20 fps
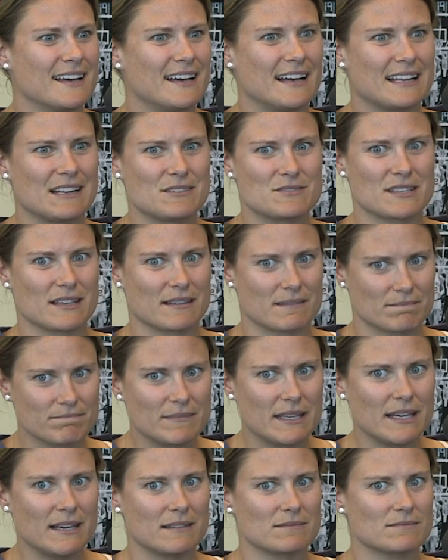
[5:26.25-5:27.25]
and i was like
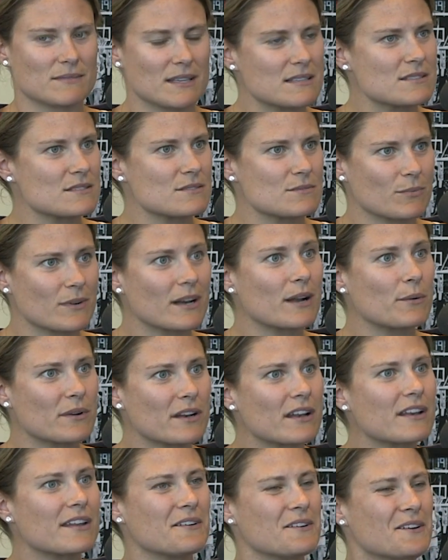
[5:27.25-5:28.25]
yeah that's what i want
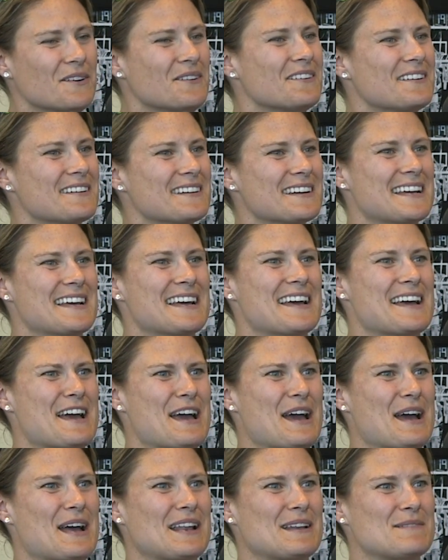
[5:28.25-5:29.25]
to do
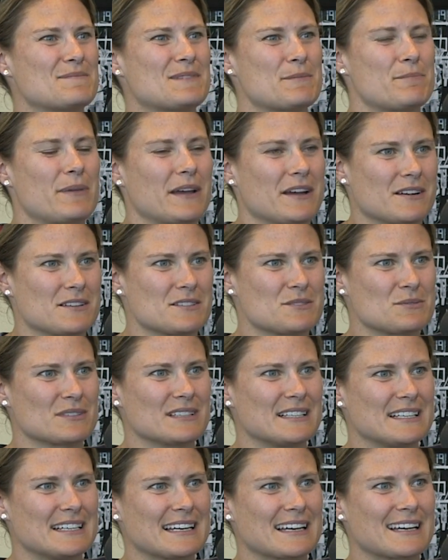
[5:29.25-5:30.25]
Right and on. my parents were
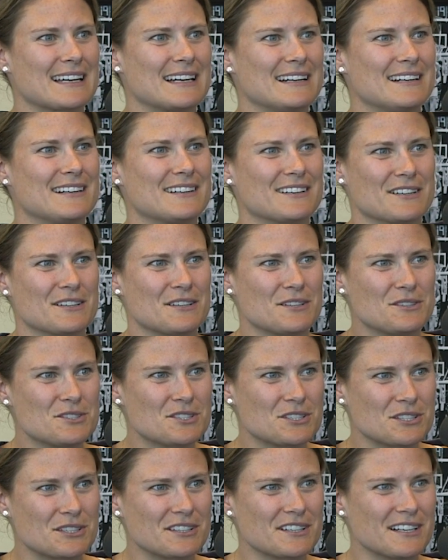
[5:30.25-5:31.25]
like, are you
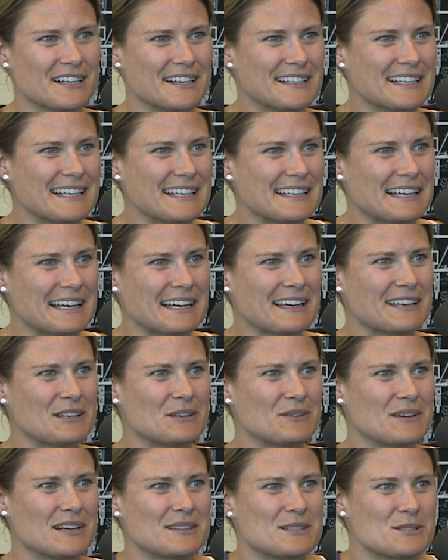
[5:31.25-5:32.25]
sure, honey? Like, you
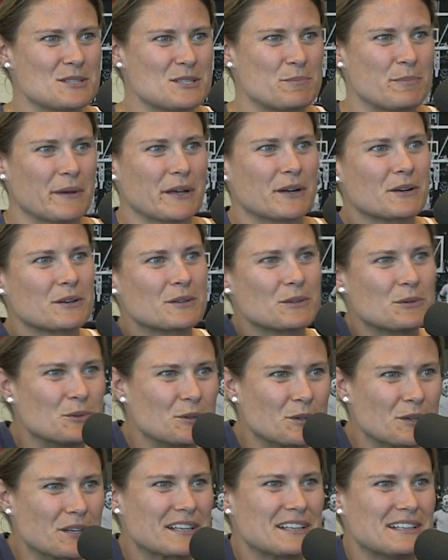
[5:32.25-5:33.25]
got the Spirit
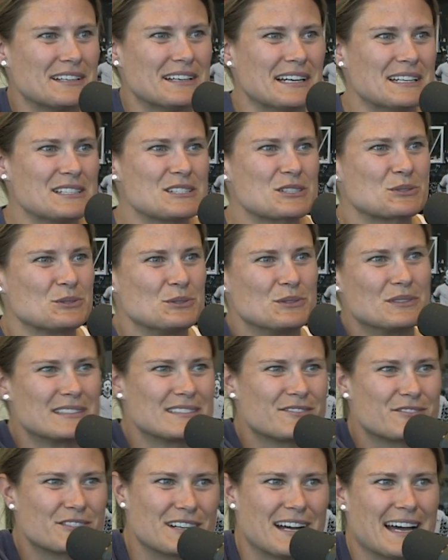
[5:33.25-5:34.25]
Award in high school
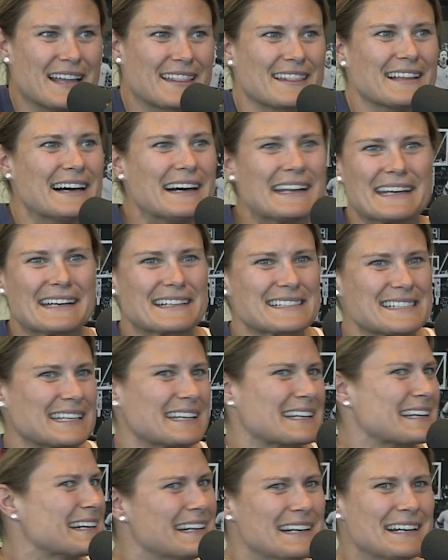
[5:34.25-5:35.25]
and for athletics.
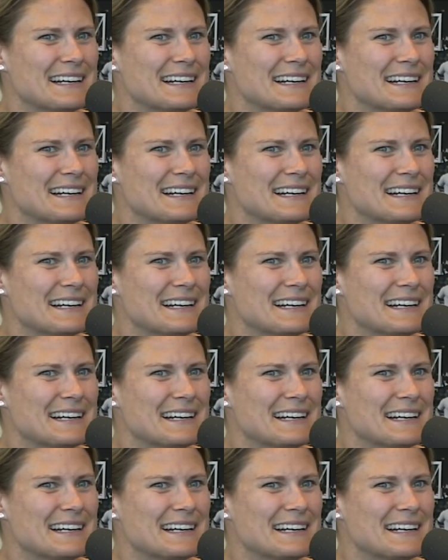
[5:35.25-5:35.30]
Like,